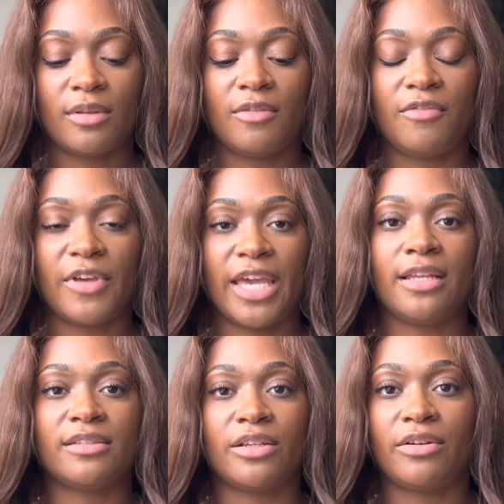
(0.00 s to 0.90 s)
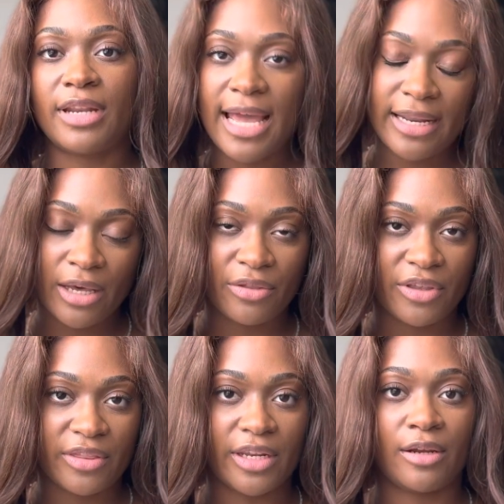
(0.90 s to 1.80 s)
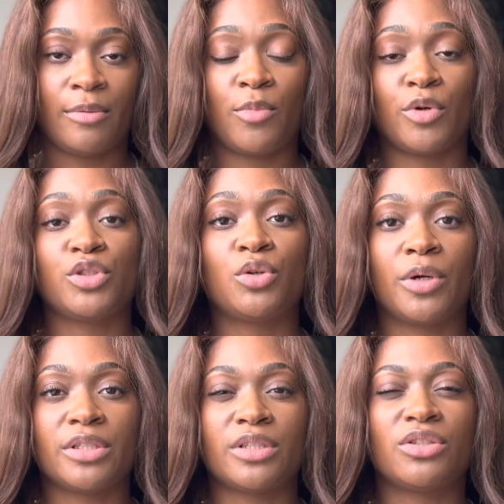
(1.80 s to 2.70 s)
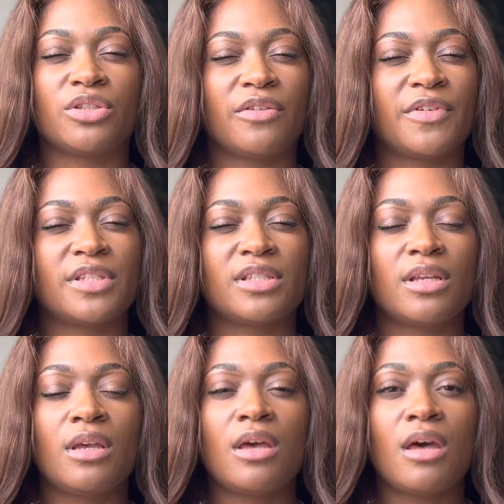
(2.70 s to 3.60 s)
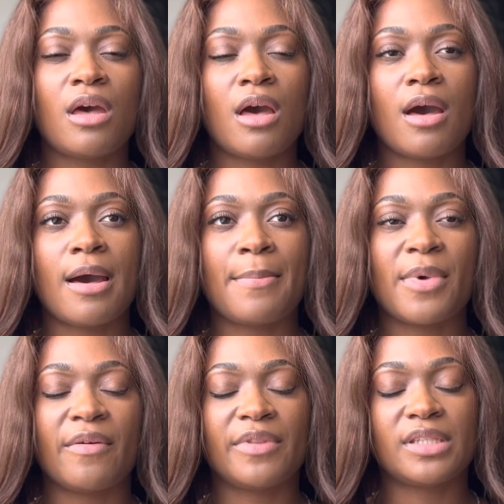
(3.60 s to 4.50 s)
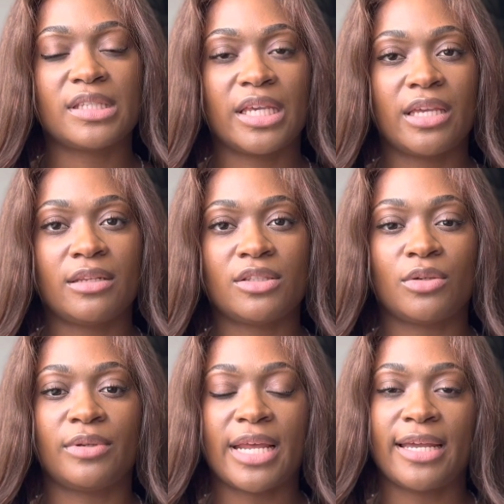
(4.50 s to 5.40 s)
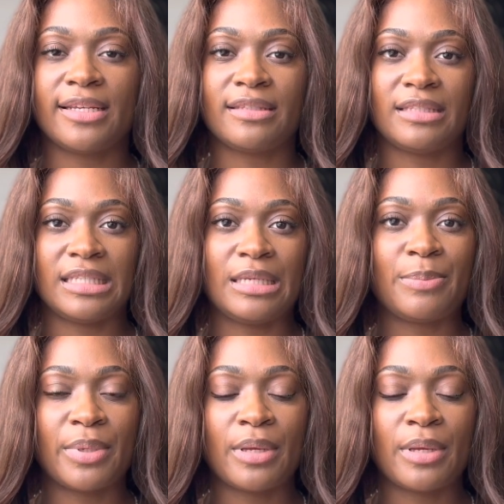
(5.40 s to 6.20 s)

veins that are not healthy, that are more towards the surface of the skin, so not as deep.